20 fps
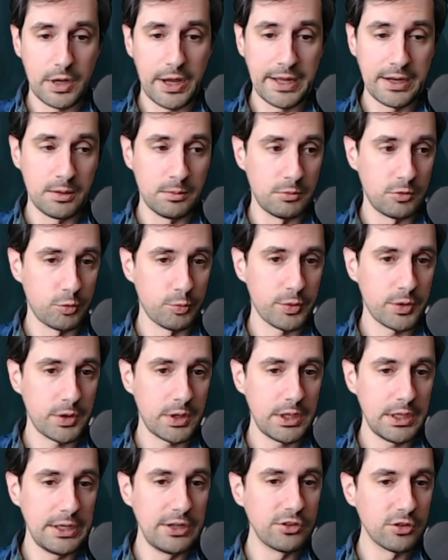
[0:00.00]
items
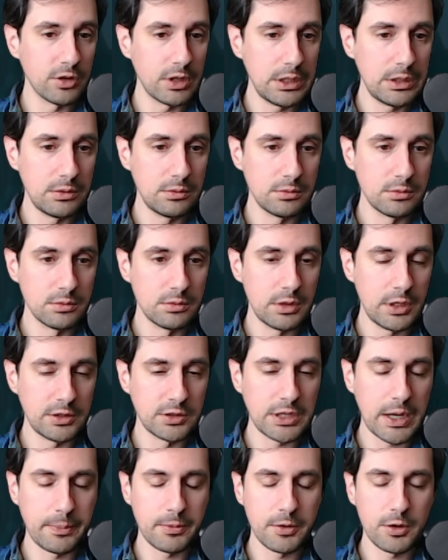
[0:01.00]
pretty easily
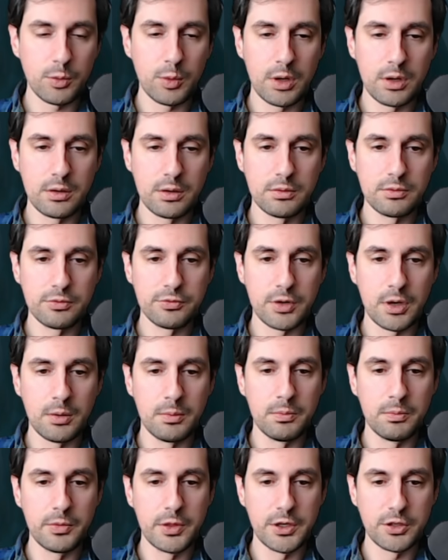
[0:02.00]
in chapter 1
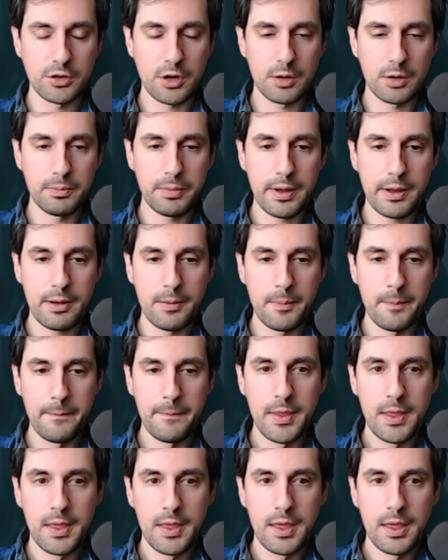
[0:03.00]
from the discard pile.
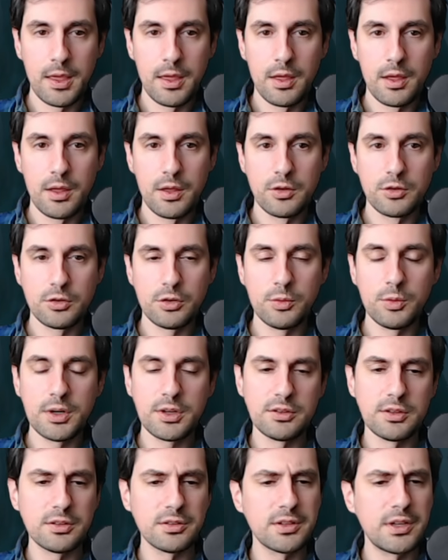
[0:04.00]
So
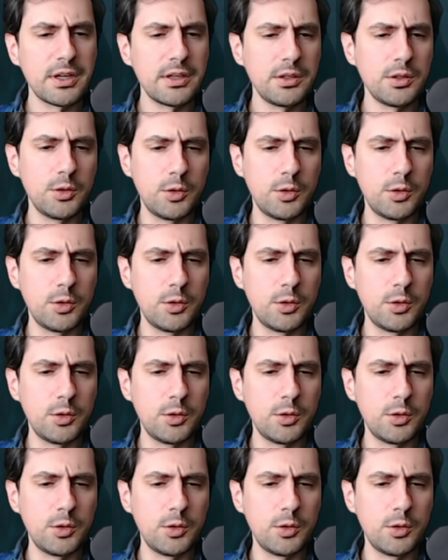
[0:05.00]
what does this get